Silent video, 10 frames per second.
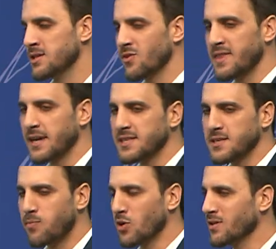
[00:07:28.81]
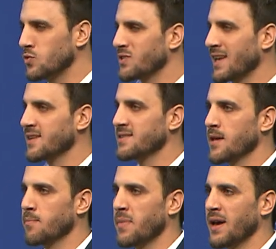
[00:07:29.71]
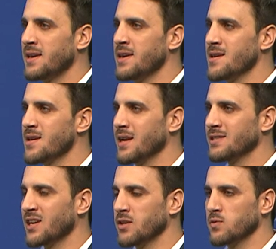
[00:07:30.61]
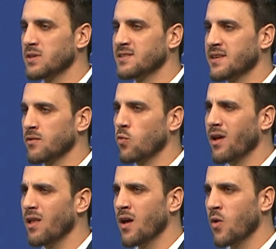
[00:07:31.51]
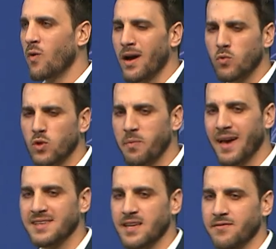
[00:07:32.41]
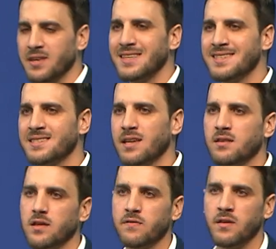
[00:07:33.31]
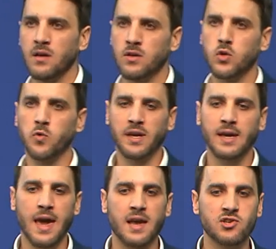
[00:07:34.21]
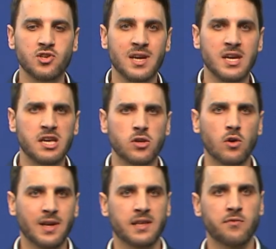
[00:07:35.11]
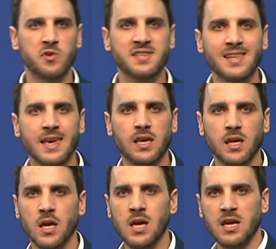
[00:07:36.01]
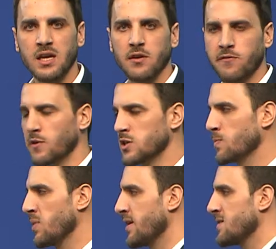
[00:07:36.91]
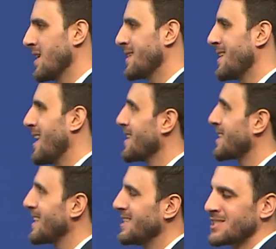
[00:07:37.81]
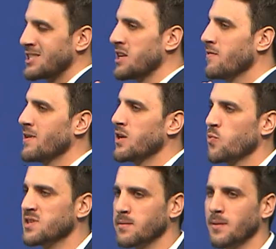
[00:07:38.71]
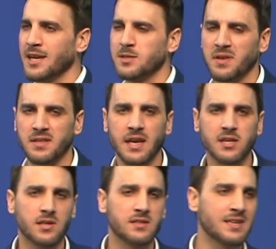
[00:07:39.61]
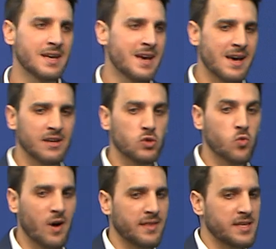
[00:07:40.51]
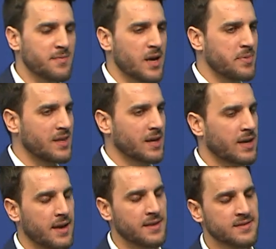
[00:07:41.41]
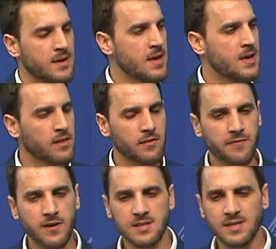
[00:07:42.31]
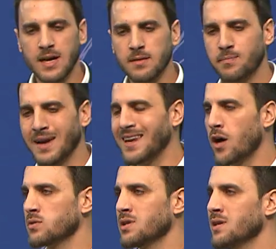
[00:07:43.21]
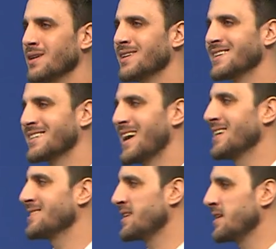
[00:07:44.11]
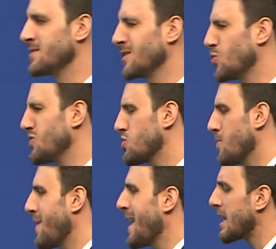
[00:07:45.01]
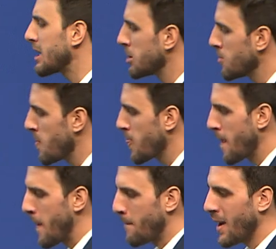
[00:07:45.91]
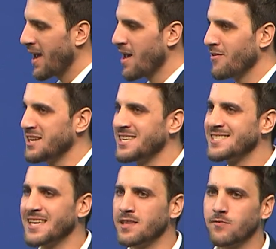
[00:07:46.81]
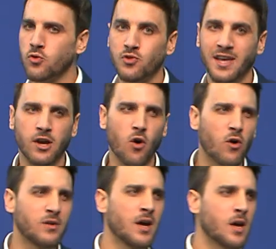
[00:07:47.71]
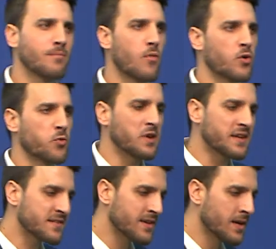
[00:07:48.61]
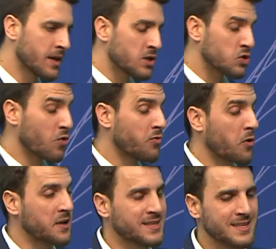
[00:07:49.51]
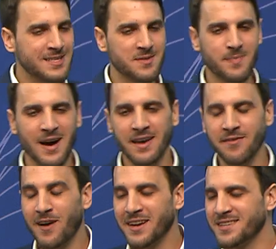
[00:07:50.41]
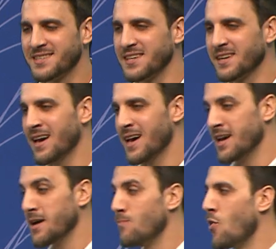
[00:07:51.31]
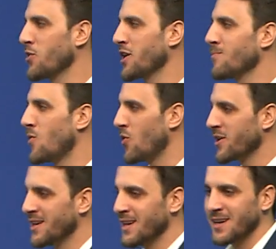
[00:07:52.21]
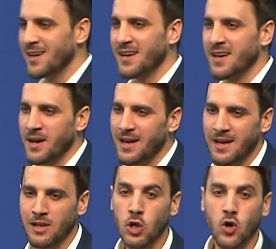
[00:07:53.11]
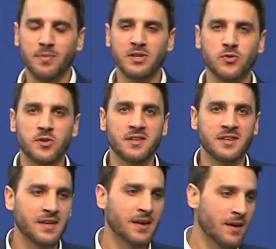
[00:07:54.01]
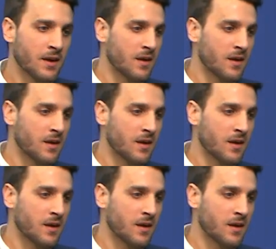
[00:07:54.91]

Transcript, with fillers: So I think it's important to take a step back here and try to understand, well, why would banks have an incentive to engage in collective risk-taking in the first place? And there are at least three very reasonable explanations uh, to why this might be the case. The first are bailout uh, guarantees, in which a bank might have an incentive to take on more risk. So for instance, by financing uh, more and more uh, uh, long maturity